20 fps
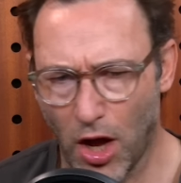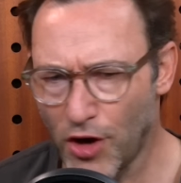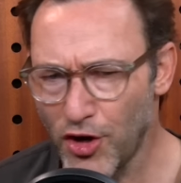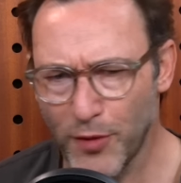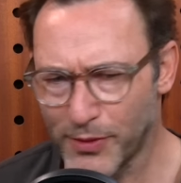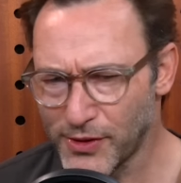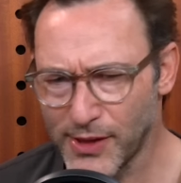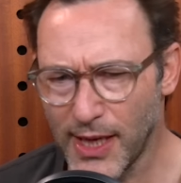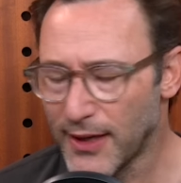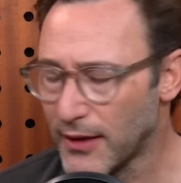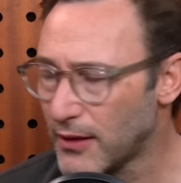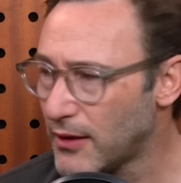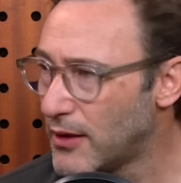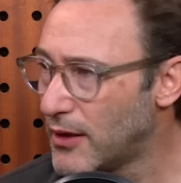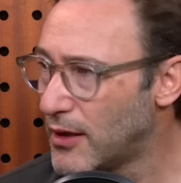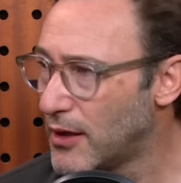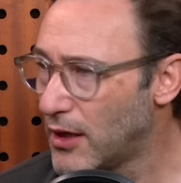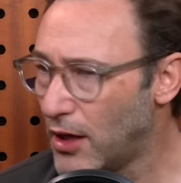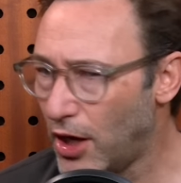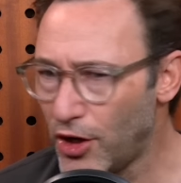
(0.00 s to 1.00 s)
100%.
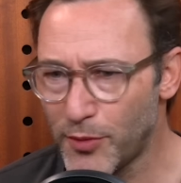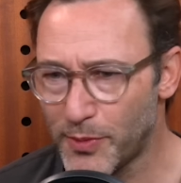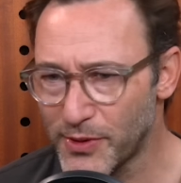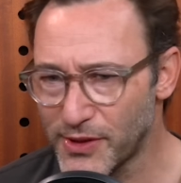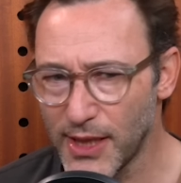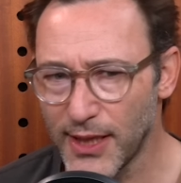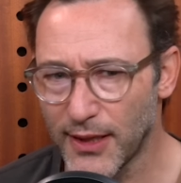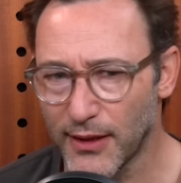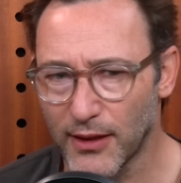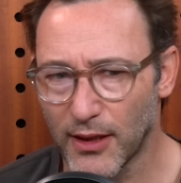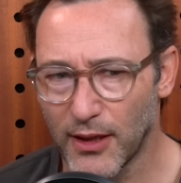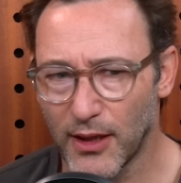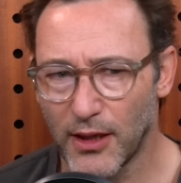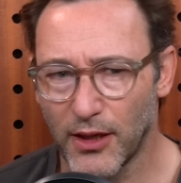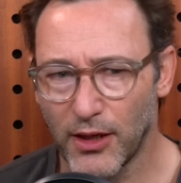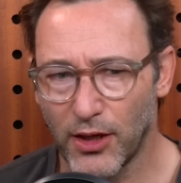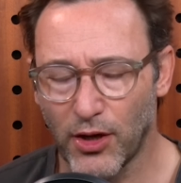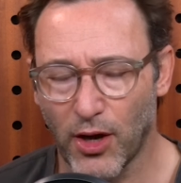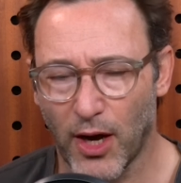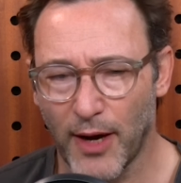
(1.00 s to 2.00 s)

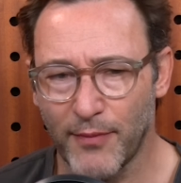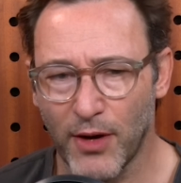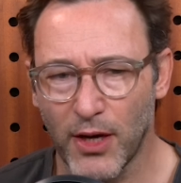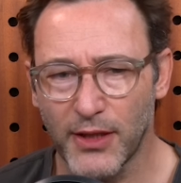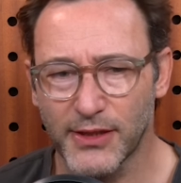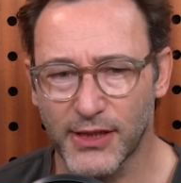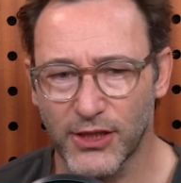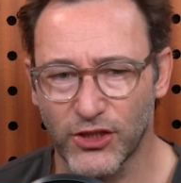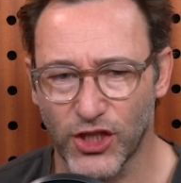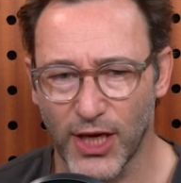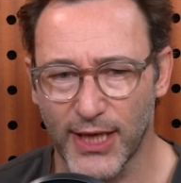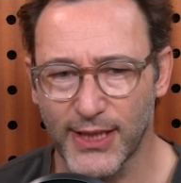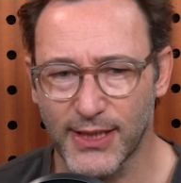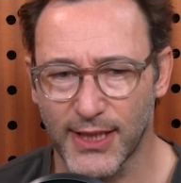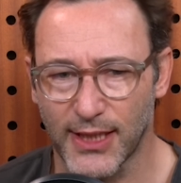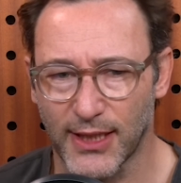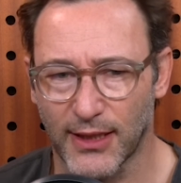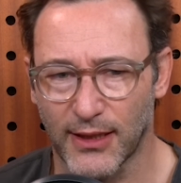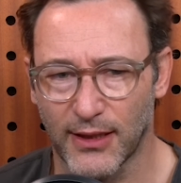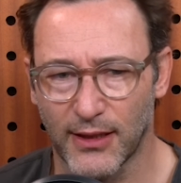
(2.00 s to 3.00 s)
I'm not
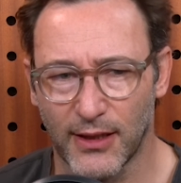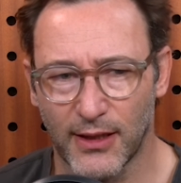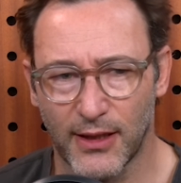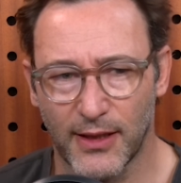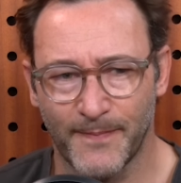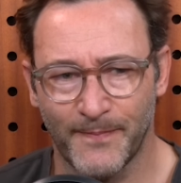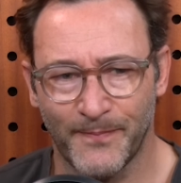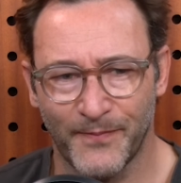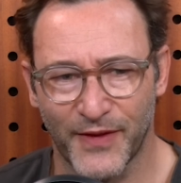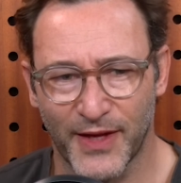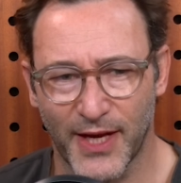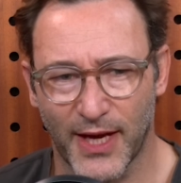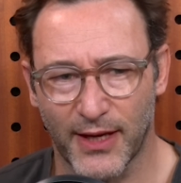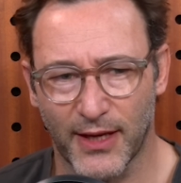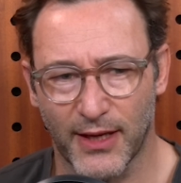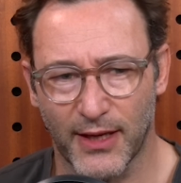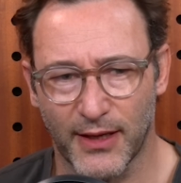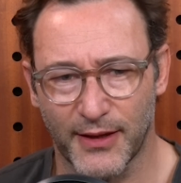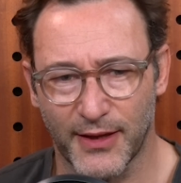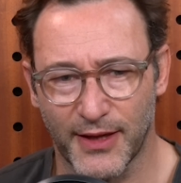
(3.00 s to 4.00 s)
suggesting that
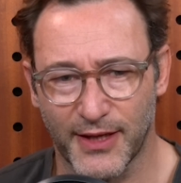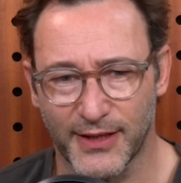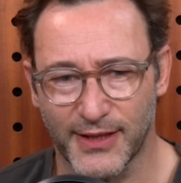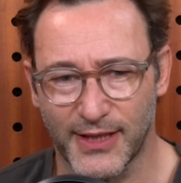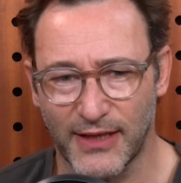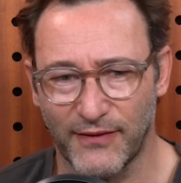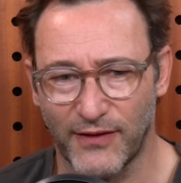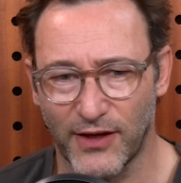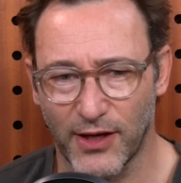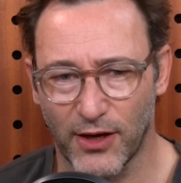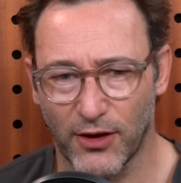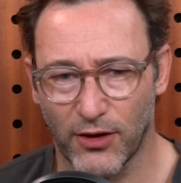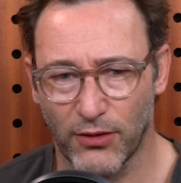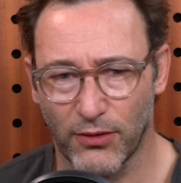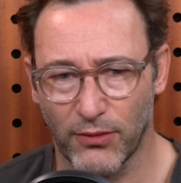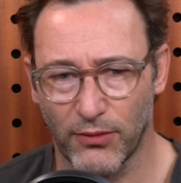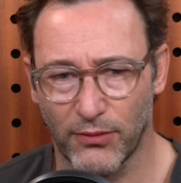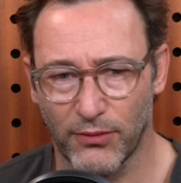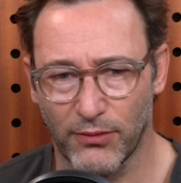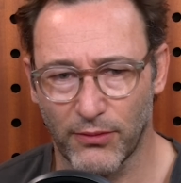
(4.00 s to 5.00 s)
the
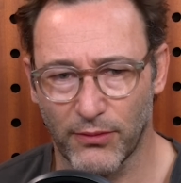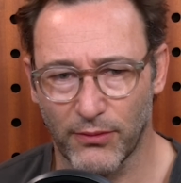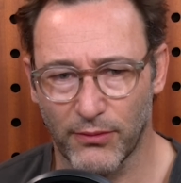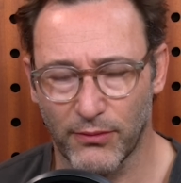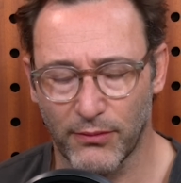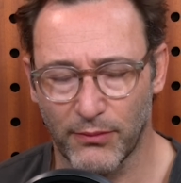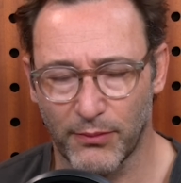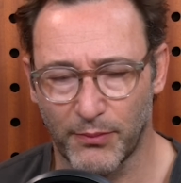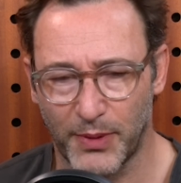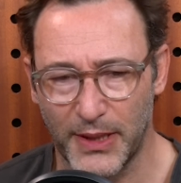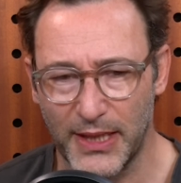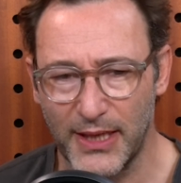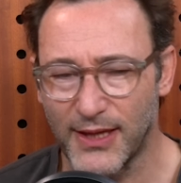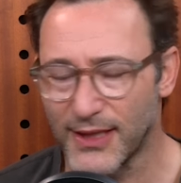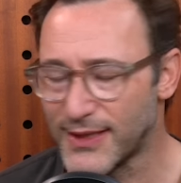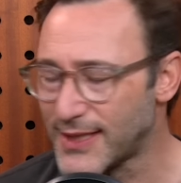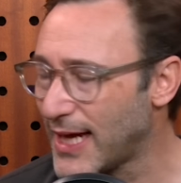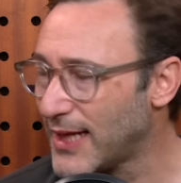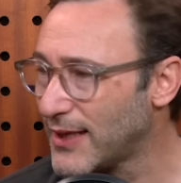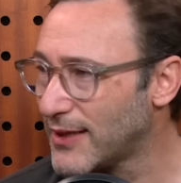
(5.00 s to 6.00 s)
CVO be
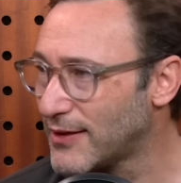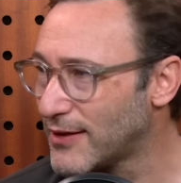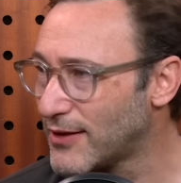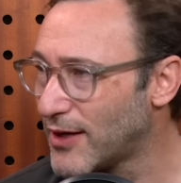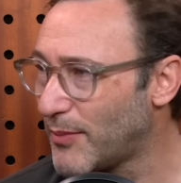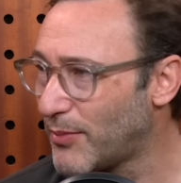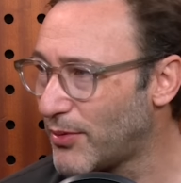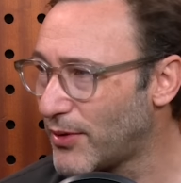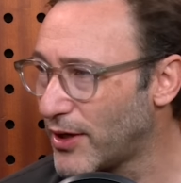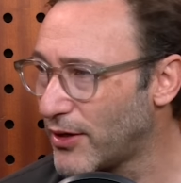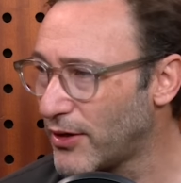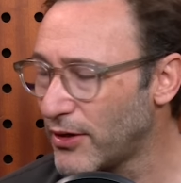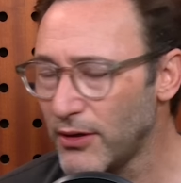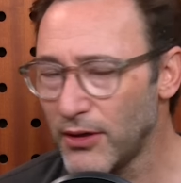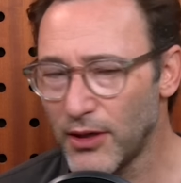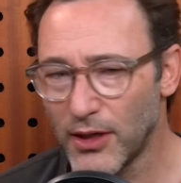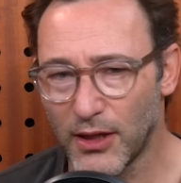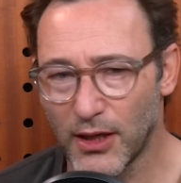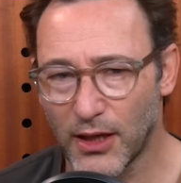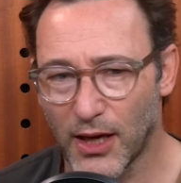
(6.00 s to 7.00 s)
the talented operator.
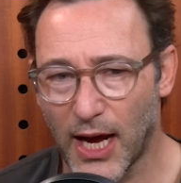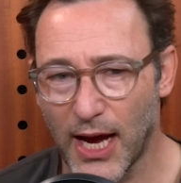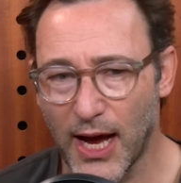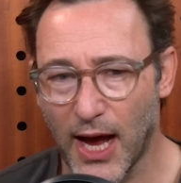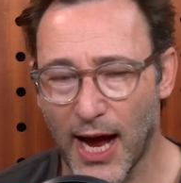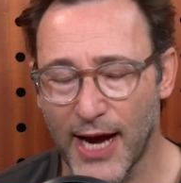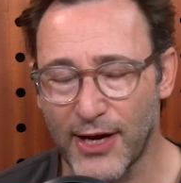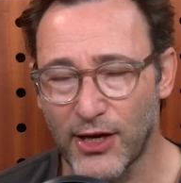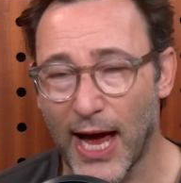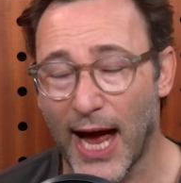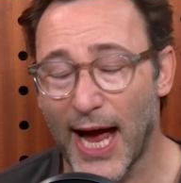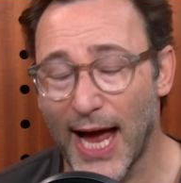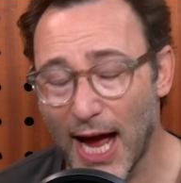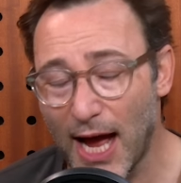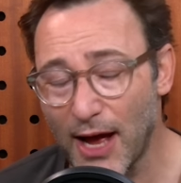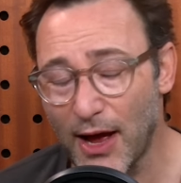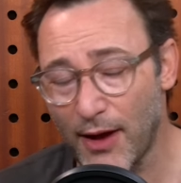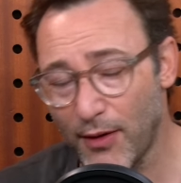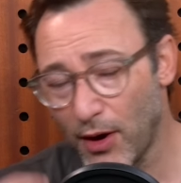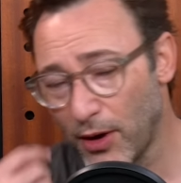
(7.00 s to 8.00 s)
I
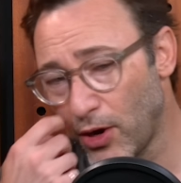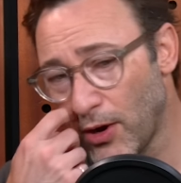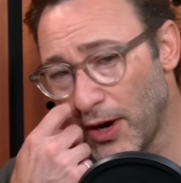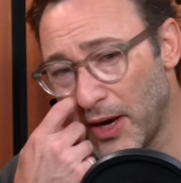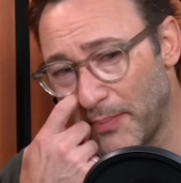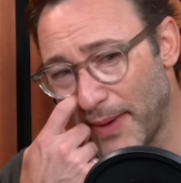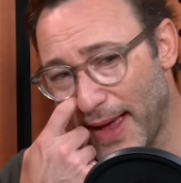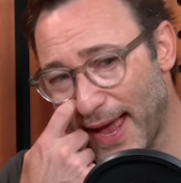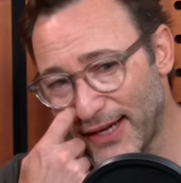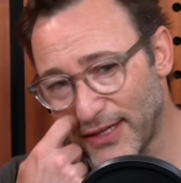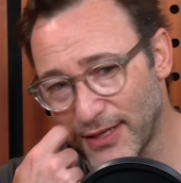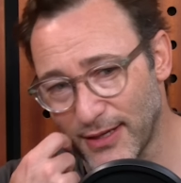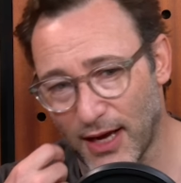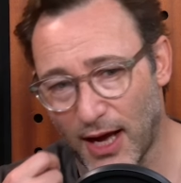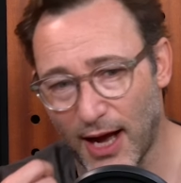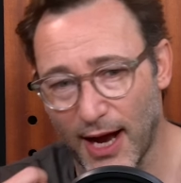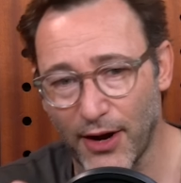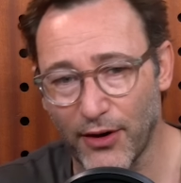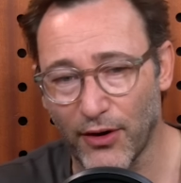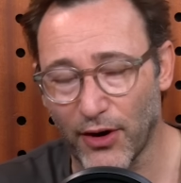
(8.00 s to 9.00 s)
going back to the
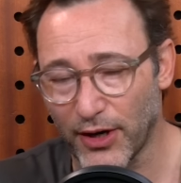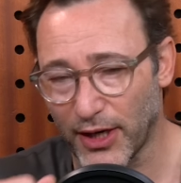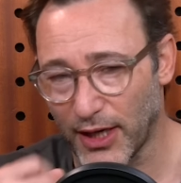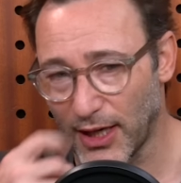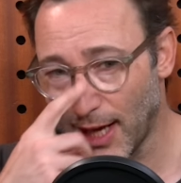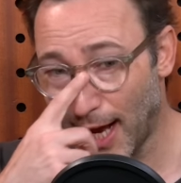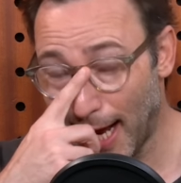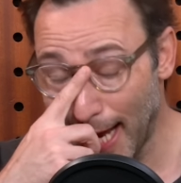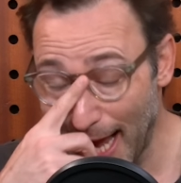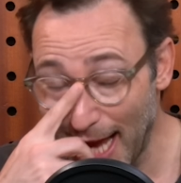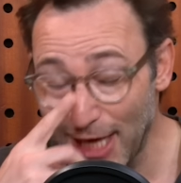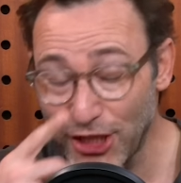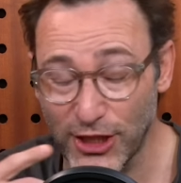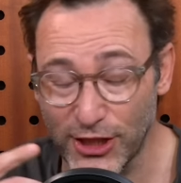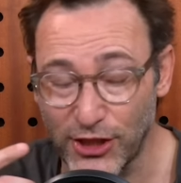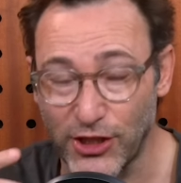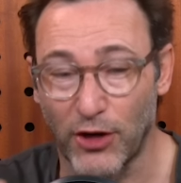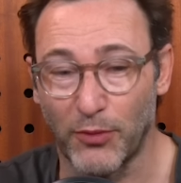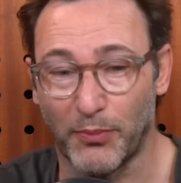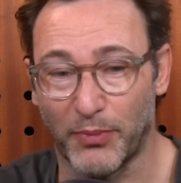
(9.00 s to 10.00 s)
hierarchy, I
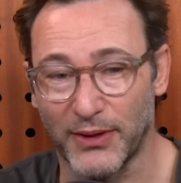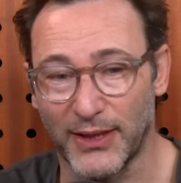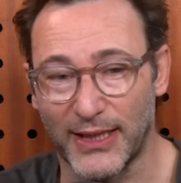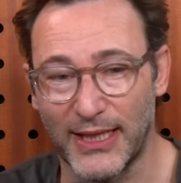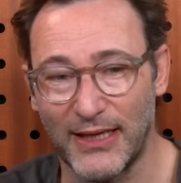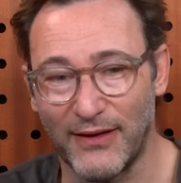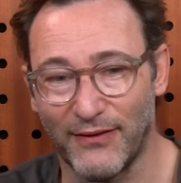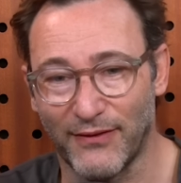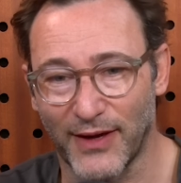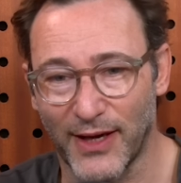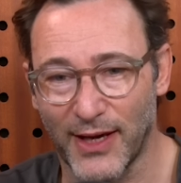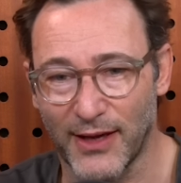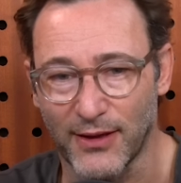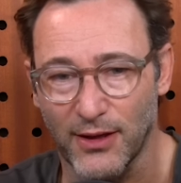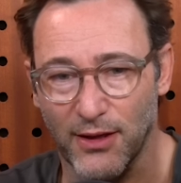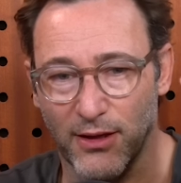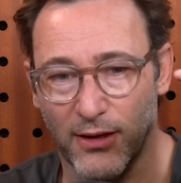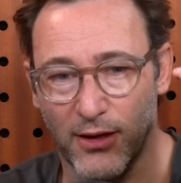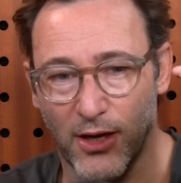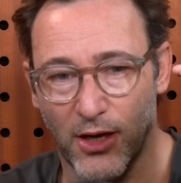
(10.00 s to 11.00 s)
actually don't believe in
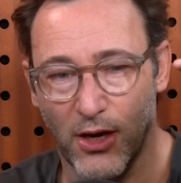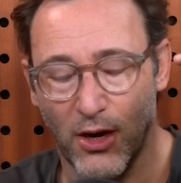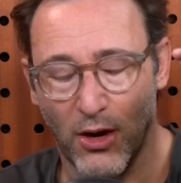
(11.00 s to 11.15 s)
the